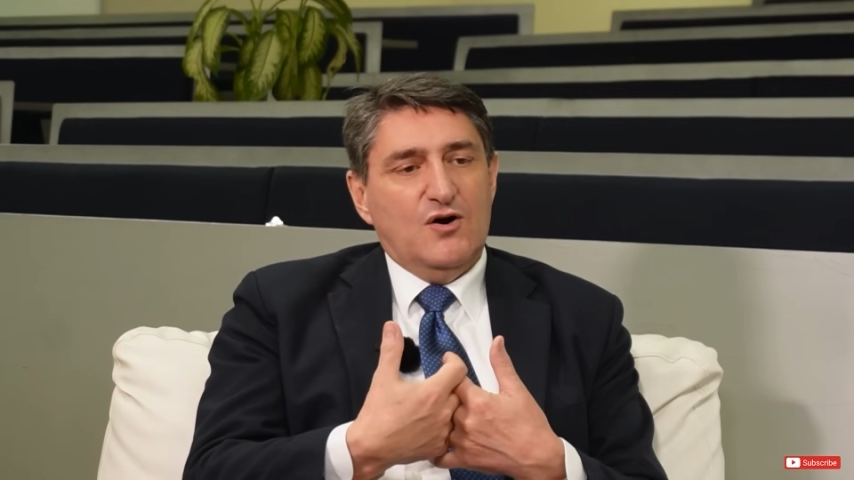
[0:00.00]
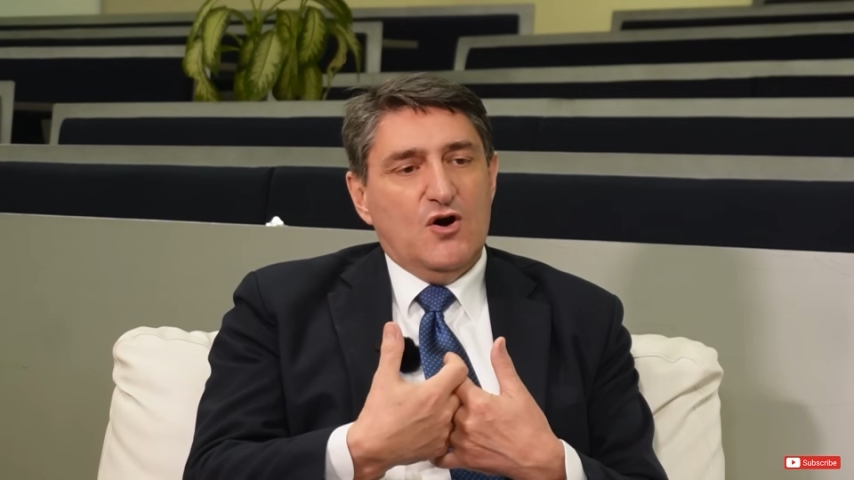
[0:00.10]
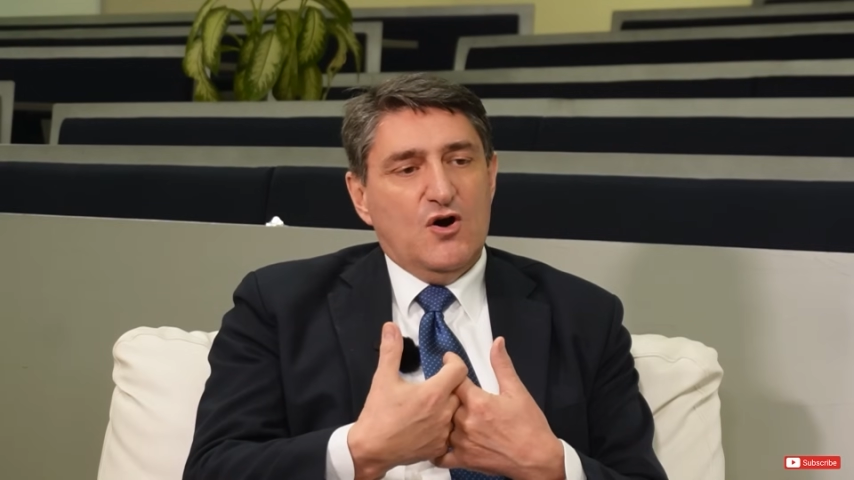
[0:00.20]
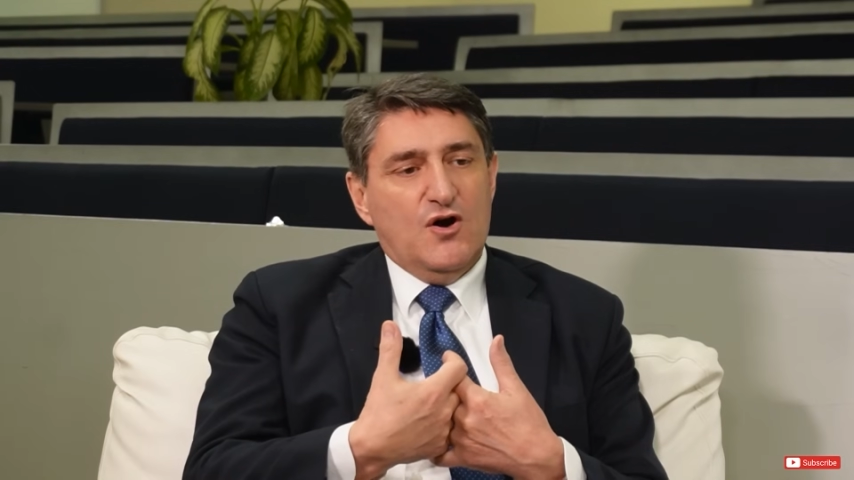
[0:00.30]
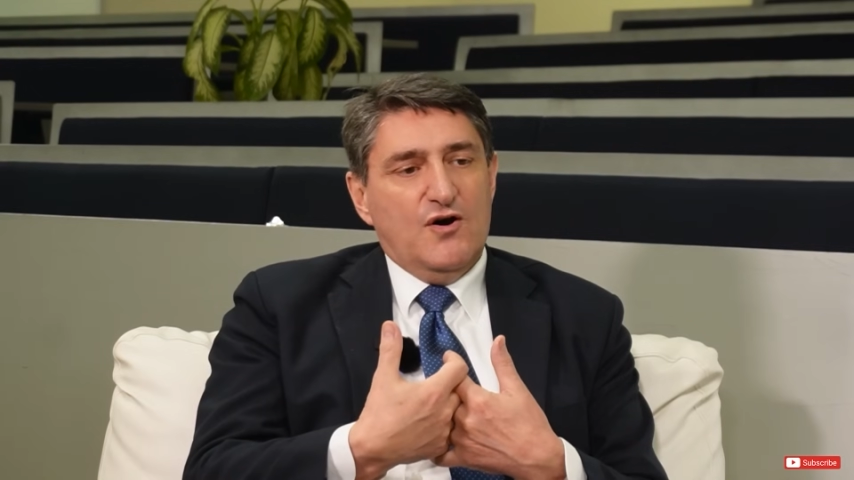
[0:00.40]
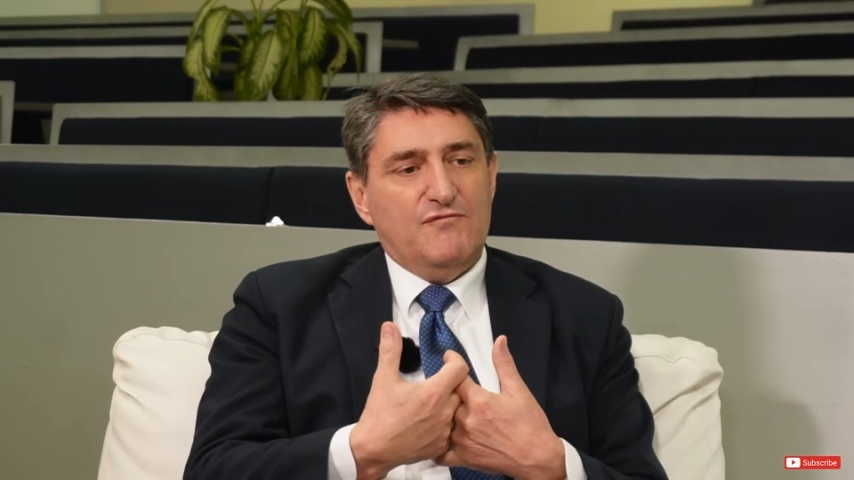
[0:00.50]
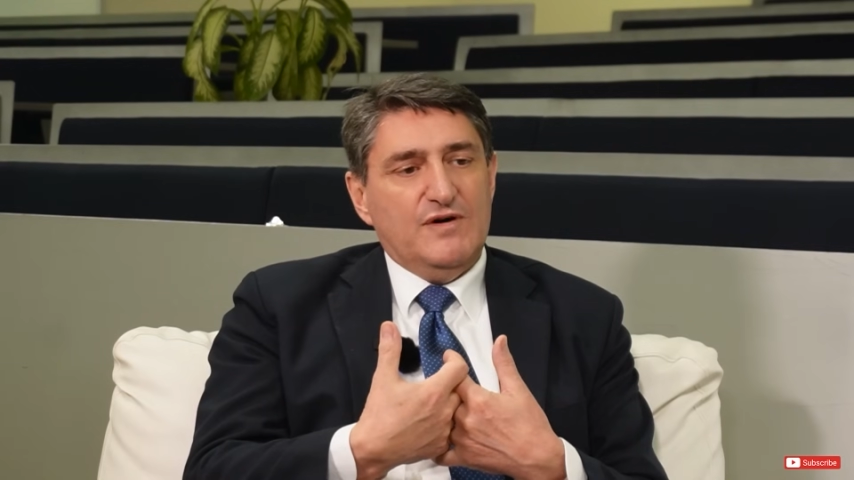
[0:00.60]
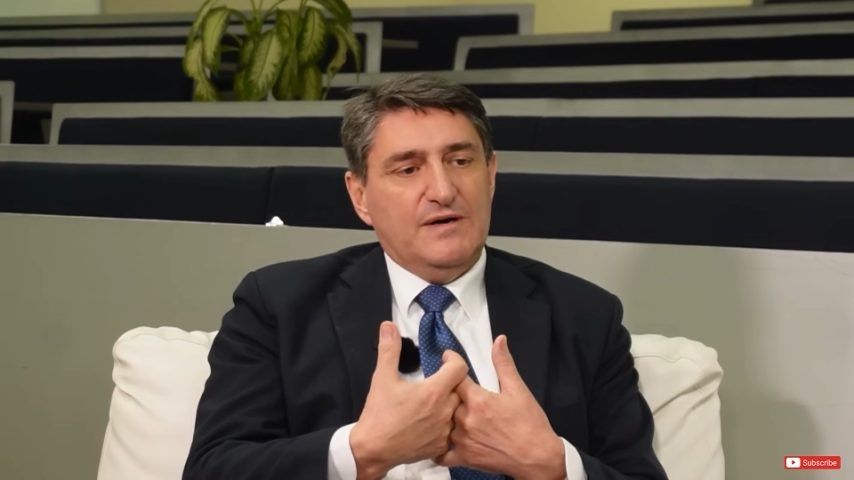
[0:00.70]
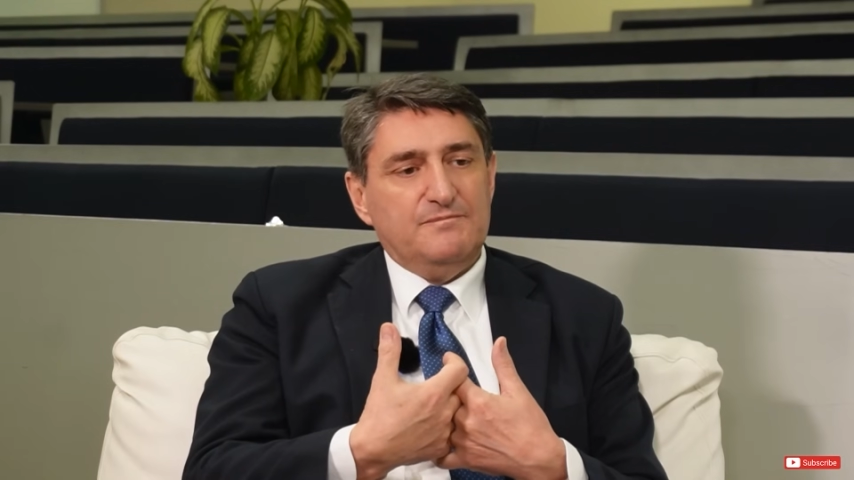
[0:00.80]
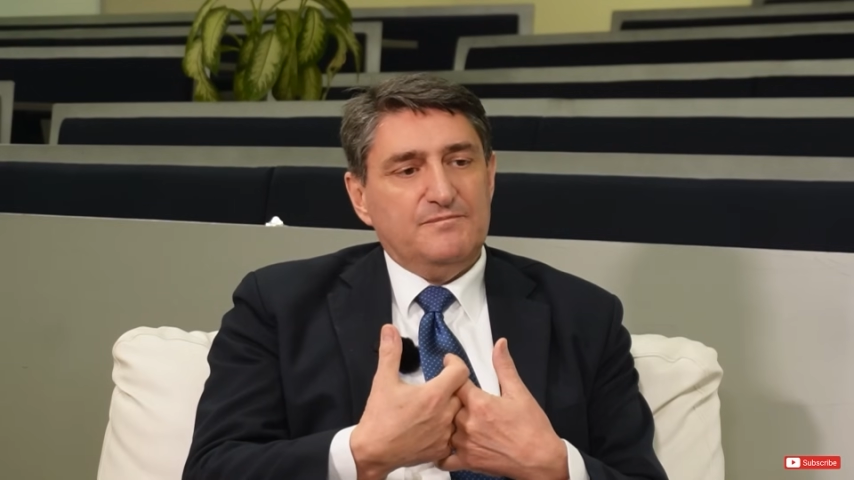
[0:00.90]
of
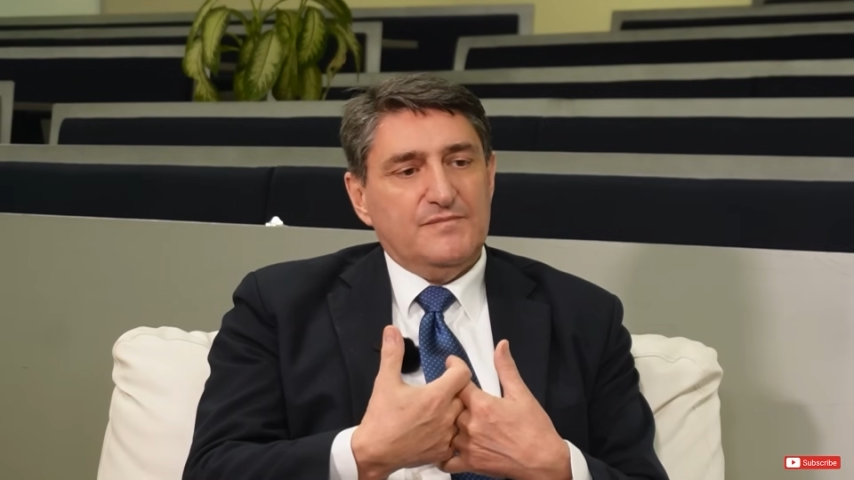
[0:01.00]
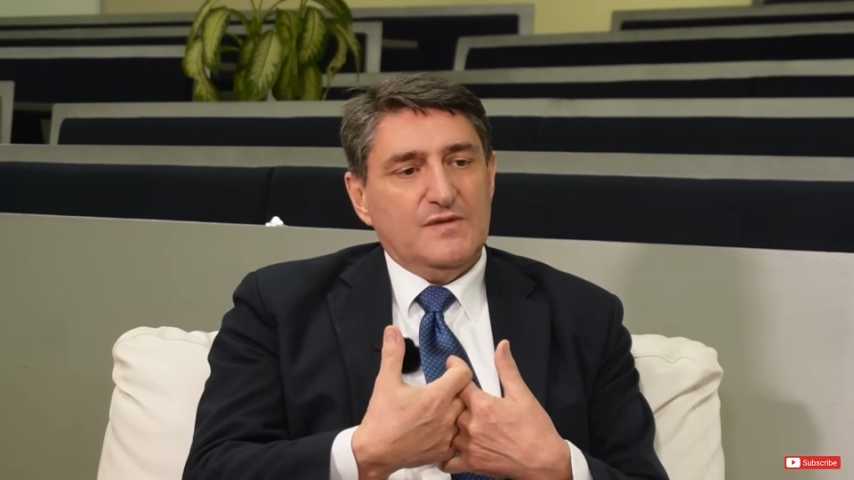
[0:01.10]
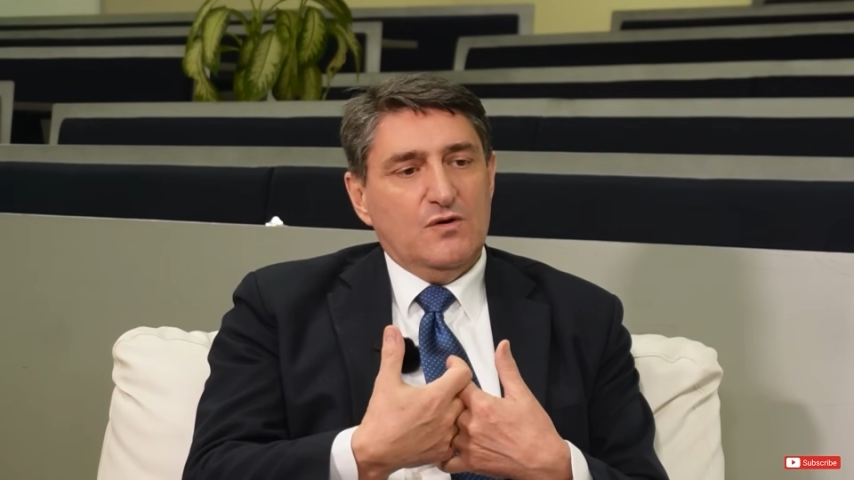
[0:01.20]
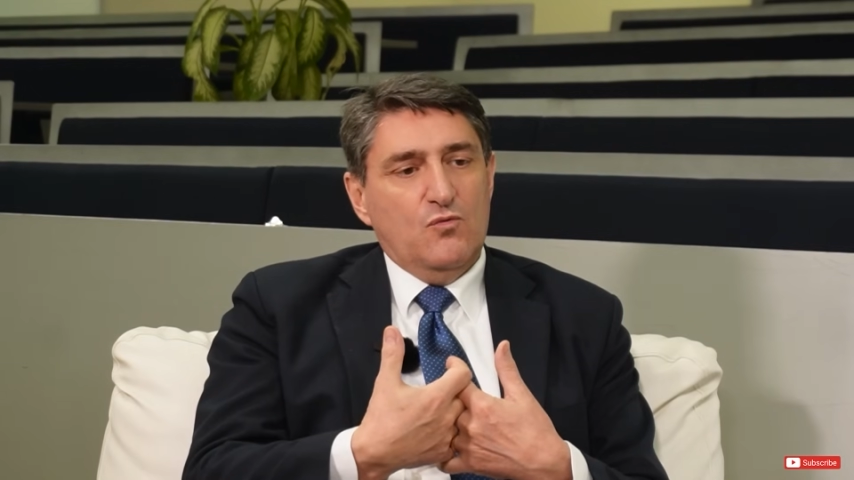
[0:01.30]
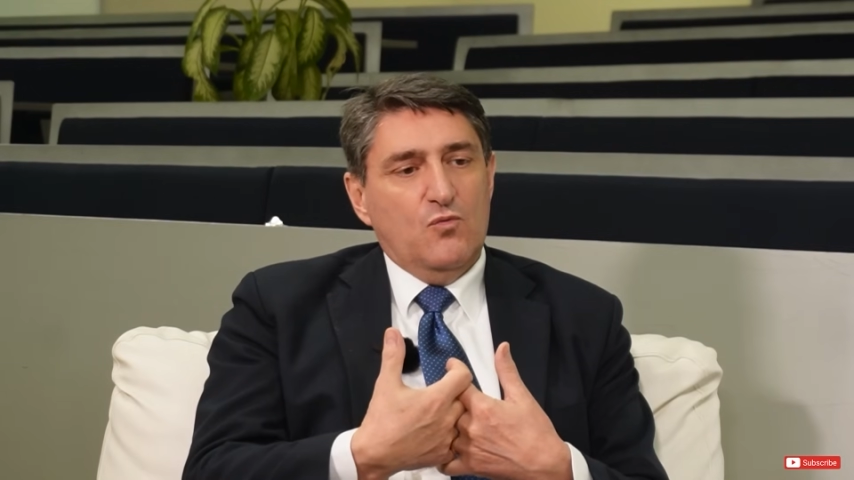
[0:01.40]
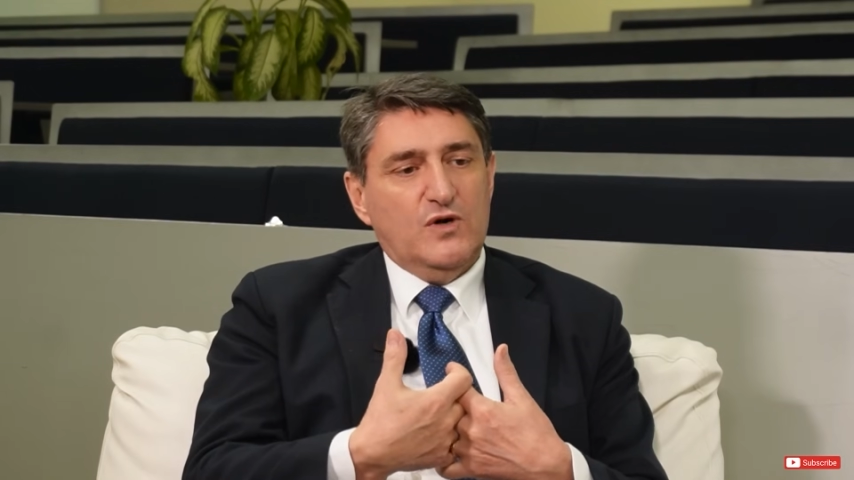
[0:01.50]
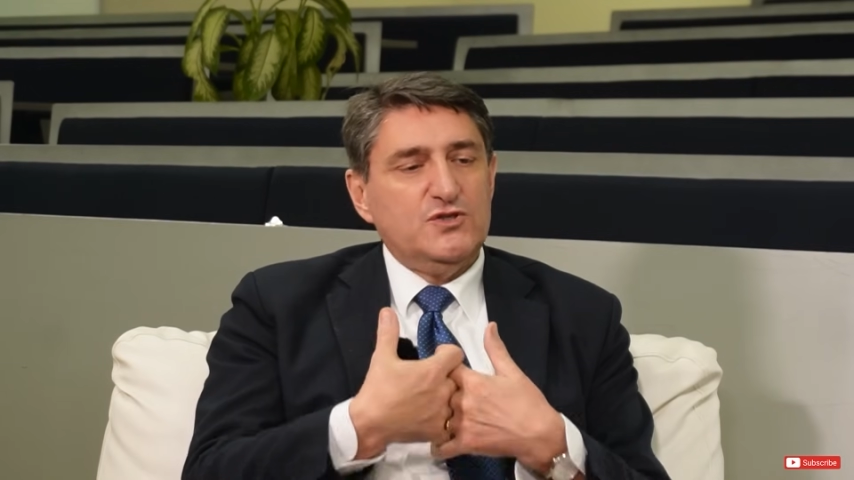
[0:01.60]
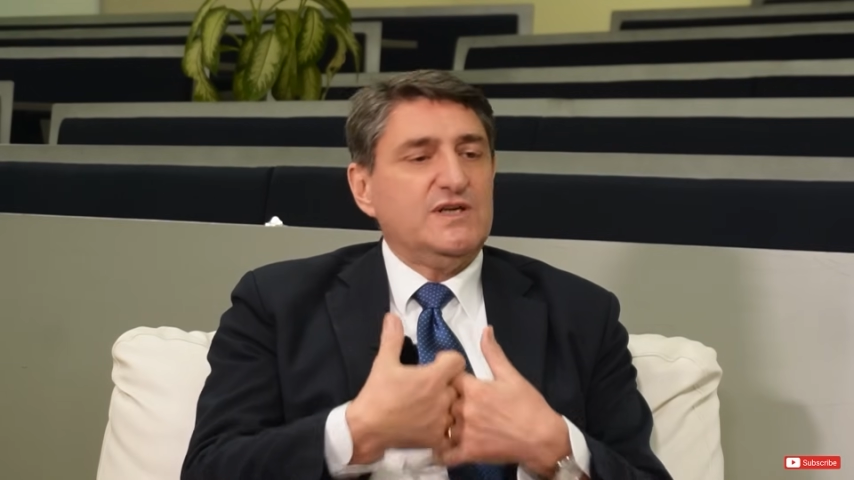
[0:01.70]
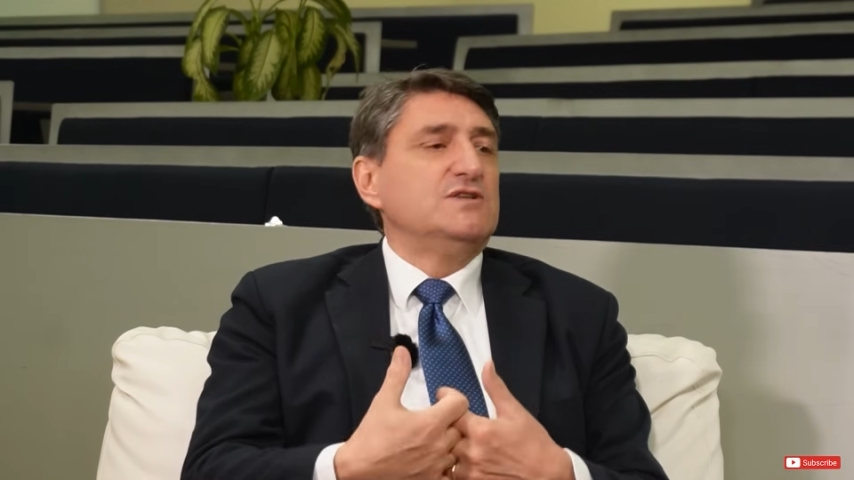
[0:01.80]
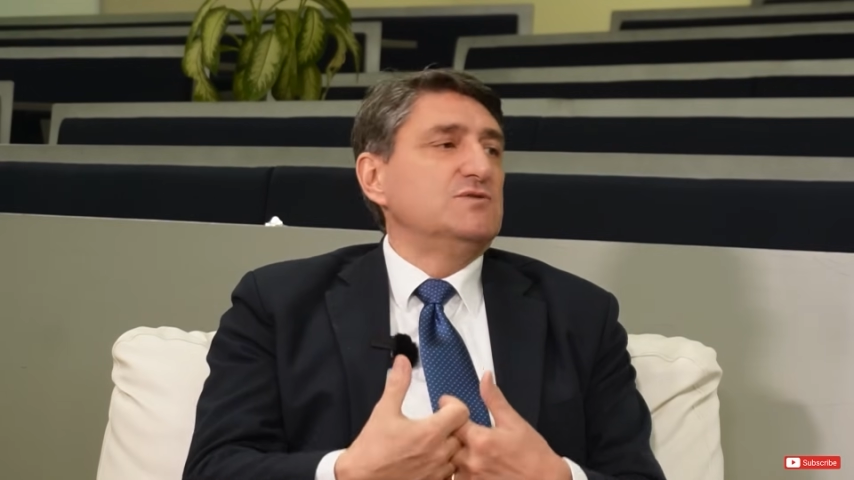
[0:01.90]
uh, what
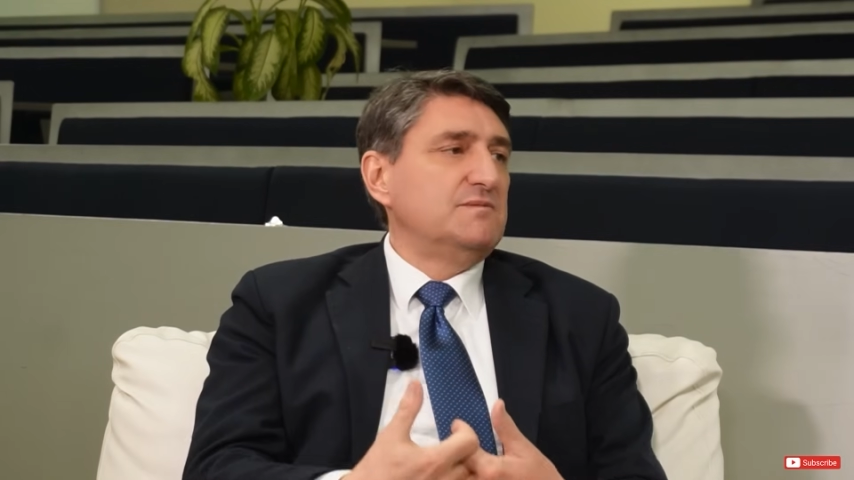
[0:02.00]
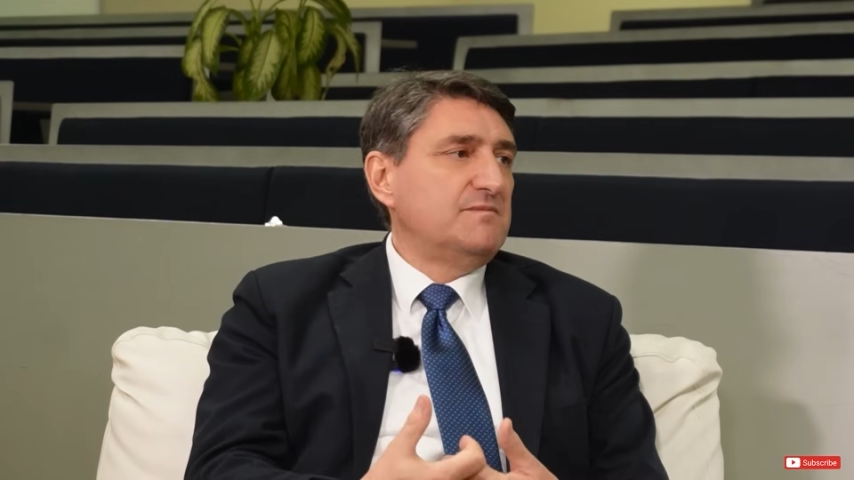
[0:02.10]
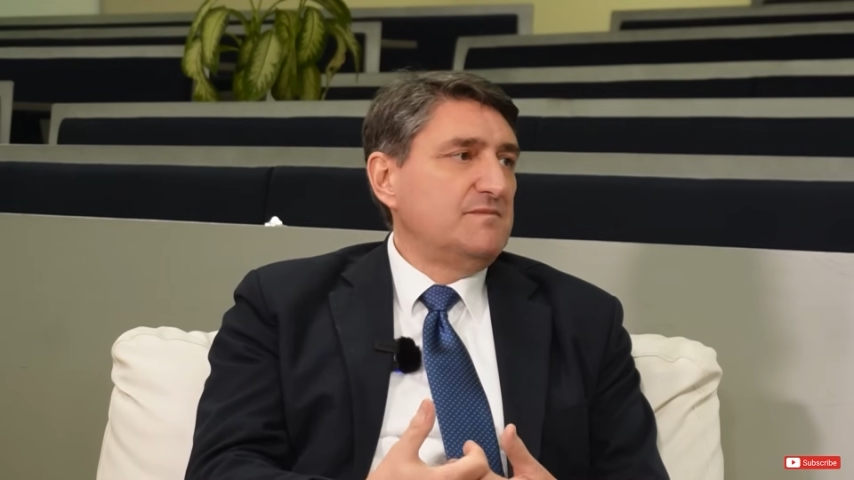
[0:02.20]
you can do.